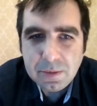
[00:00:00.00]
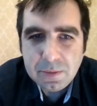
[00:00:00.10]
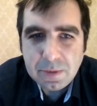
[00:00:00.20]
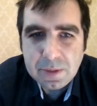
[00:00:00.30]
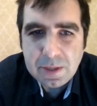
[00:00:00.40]

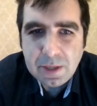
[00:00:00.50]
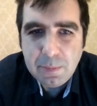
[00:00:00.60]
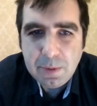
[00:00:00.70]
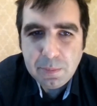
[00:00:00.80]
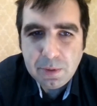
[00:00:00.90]
far as I
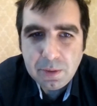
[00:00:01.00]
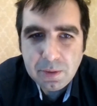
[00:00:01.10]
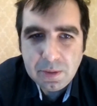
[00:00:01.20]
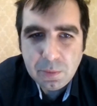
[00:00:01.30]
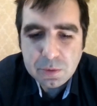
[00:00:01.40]
remember,
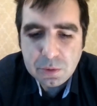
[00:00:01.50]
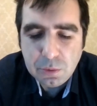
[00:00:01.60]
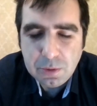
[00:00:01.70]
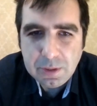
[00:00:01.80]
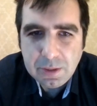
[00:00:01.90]
there was
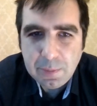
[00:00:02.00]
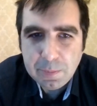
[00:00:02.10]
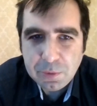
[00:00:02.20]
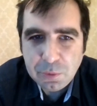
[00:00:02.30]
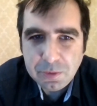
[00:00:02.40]
only
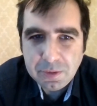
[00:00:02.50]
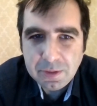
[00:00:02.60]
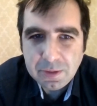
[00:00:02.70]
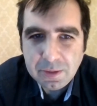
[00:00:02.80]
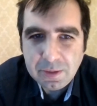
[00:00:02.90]
agreement on
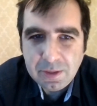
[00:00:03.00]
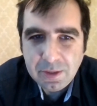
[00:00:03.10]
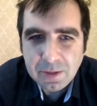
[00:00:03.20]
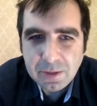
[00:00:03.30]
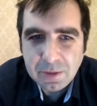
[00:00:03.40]
the
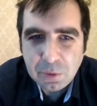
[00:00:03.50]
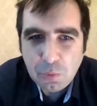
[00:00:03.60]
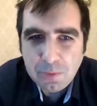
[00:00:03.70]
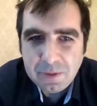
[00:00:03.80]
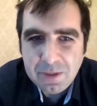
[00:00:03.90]

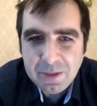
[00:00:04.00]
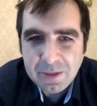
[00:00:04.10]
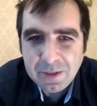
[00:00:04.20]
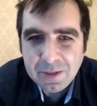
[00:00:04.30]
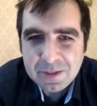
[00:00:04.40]
role of
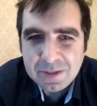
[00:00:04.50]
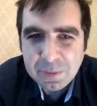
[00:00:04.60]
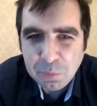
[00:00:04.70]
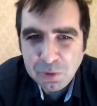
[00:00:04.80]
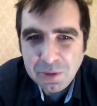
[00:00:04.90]
King
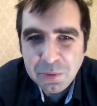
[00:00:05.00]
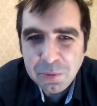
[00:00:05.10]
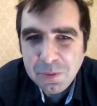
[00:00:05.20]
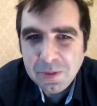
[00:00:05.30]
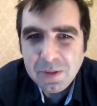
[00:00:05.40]

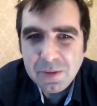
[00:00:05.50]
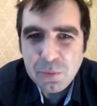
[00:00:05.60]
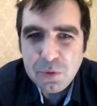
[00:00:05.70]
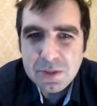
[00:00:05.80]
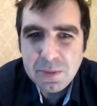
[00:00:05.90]
Samuil,
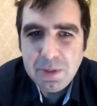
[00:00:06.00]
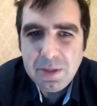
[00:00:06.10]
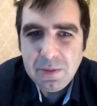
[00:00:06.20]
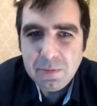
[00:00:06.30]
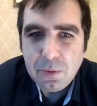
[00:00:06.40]
which is a
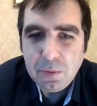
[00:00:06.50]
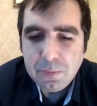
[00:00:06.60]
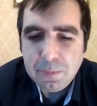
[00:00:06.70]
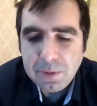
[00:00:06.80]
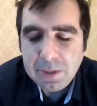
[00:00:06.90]
medieval
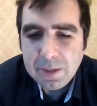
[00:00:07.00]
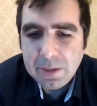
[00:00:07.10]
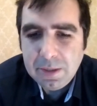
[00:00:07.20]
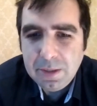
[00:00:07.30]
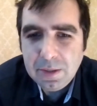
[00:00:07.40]
Bulgarian
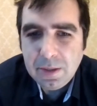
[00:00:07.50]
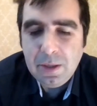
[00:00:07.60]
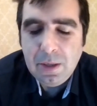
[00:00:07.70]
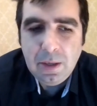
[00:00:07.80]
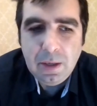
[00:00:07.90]
king.
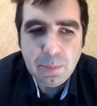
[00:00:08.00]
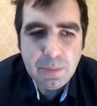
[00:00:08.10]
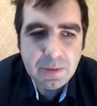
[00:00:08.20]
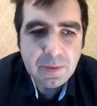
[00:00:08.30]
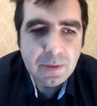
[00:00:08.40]

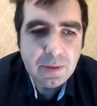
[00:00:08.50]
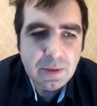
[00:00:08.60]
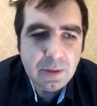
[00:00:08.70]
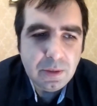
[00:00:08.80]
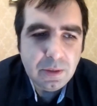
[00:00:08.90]
But
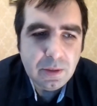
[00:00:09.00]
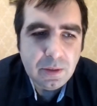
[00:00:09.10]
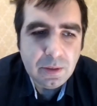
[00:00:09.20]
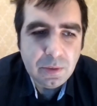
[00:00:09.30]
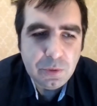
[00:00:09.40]

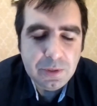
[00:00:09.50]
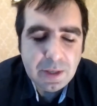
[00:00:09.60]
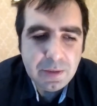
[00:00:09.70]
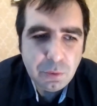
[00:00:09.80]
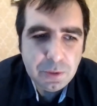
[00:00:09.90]

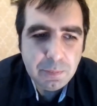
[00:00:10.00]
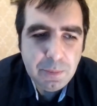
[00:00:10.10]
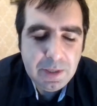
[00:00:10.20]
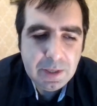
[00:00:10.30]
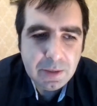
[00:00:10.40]
on
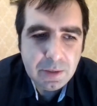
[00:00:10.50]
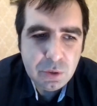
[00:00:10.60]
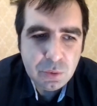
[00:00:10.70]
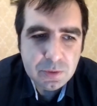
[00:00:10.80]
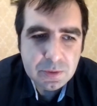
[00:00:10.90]
many other
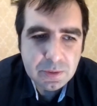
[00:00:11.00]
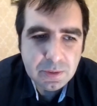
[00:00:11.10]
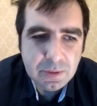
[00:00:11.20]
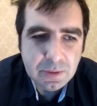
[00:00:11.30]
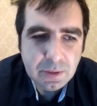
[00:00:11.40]
issues,
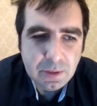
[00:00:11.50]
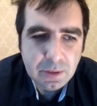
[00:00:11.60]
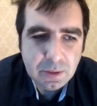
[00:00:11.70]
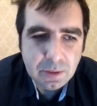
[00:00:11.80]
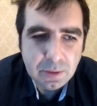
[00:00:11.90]

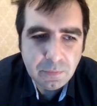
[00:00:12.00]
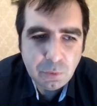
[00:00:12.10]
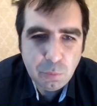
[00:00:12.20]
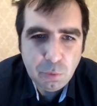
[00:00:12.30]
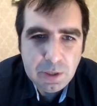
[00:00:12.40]
the
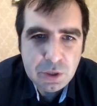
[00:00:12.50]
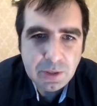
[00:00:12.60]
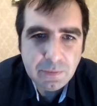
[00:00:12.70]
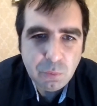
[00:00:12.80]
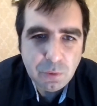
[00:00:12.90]

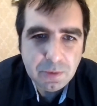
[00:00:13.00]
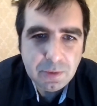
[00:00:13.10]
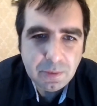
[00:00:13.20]
formulation of what